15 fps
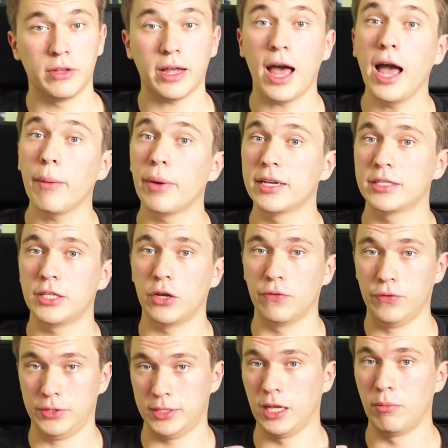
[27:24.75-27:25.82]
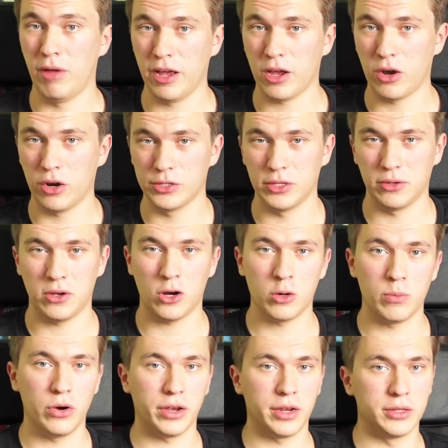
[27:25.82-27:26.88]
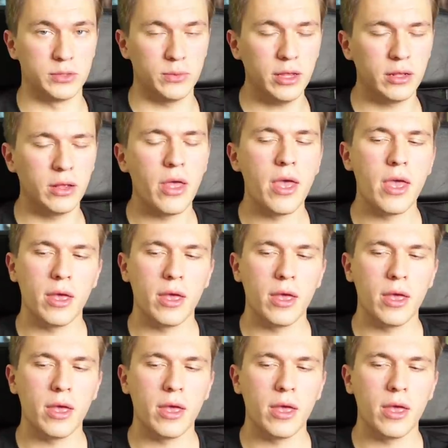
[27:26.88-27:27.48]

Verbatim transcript: Like, I myself sell my cards on CardMarket as well,